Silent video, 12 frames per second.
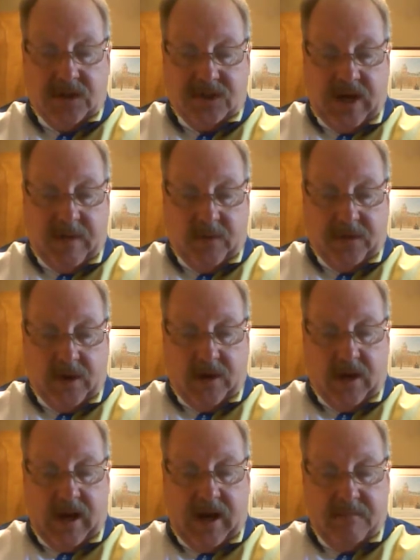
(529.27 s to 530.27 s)
Same with
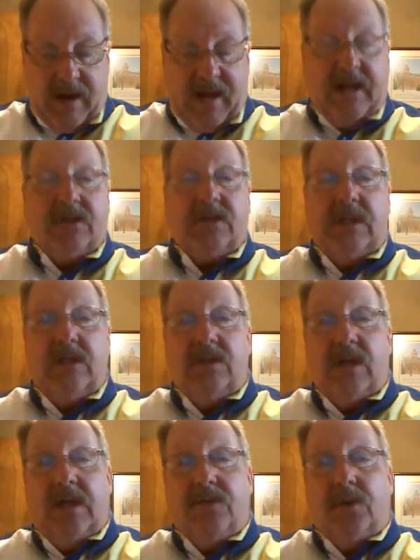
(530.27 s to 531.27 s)
online
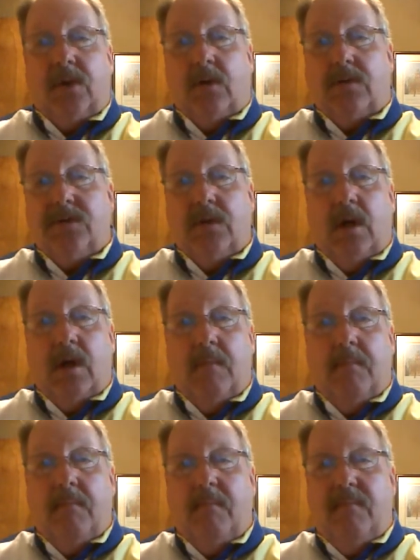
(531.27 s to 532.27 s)
magazines and journals.
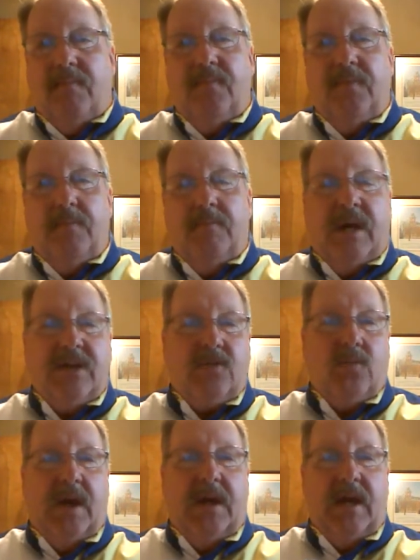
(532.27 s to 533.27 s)

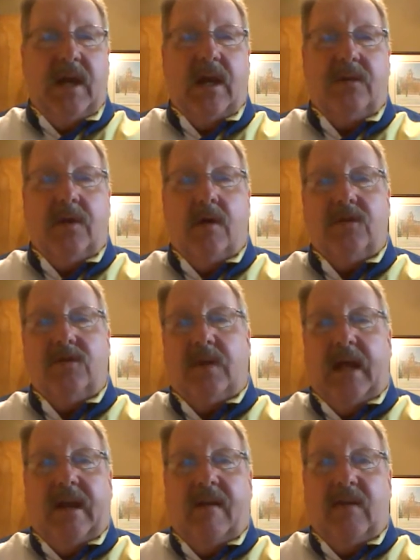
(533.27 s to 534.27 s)
Best way to get those
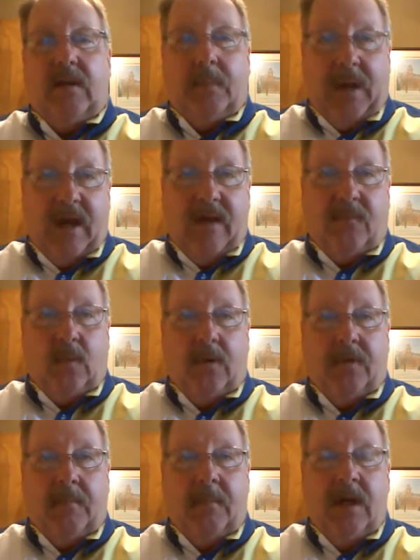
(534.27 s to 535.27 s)
without having to pay
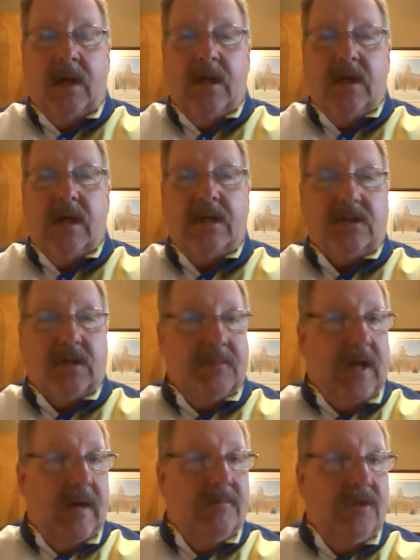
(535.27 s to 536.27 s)
for them, and
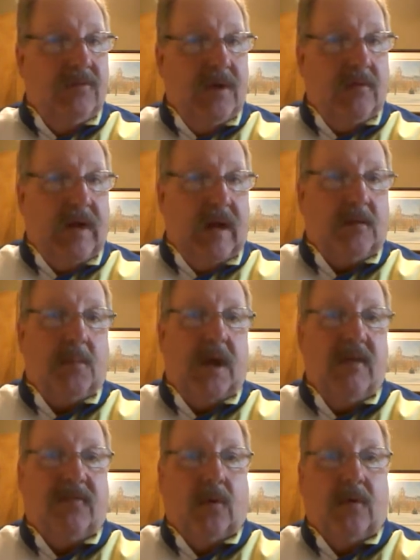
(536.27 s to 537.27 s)
sometimes you don't have to
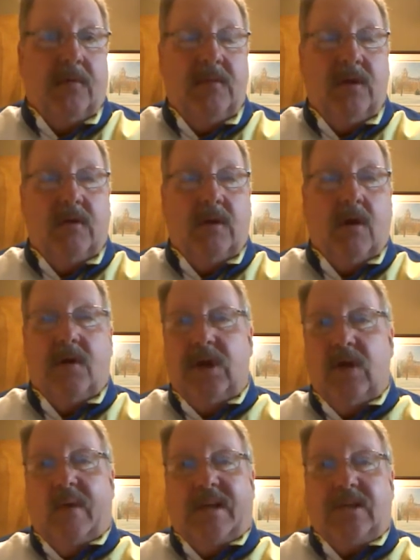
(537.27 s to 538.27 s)
pay for them. You can go to
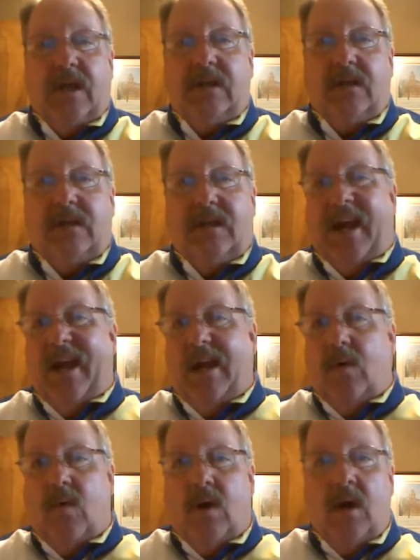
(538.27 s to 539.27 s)
USA
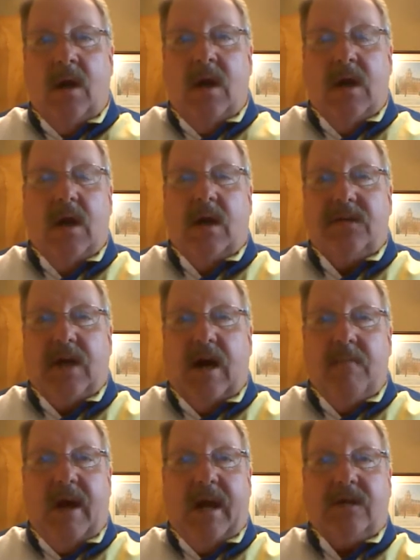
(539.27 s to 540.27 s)
Today or
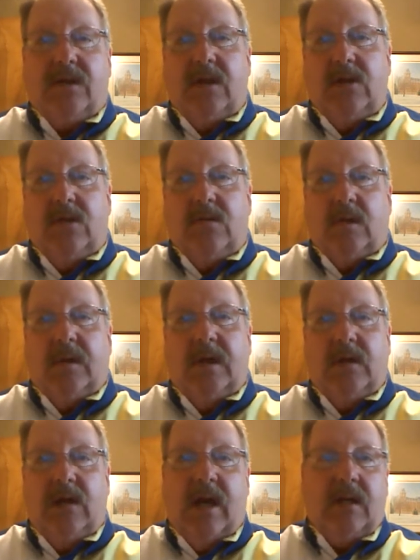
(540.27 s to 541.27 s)
Time Magazine. Usually
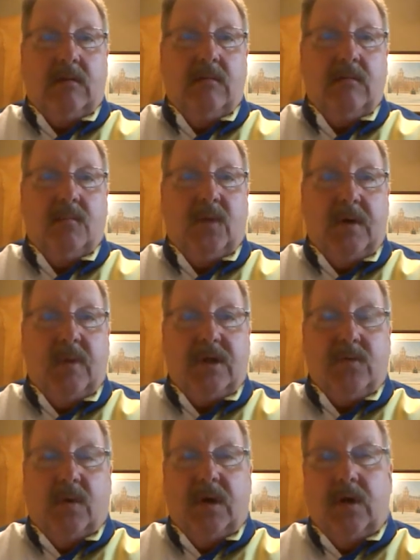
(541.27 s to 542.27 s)
you can get pretty
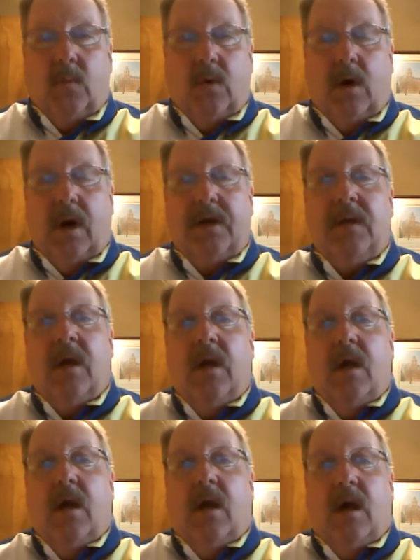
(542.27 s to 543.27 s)
much what you want,
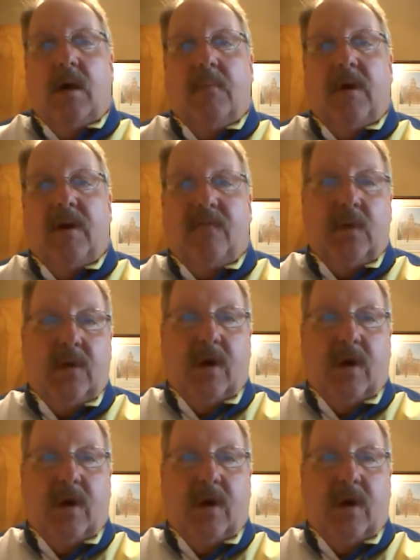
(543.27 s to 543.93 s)
but if you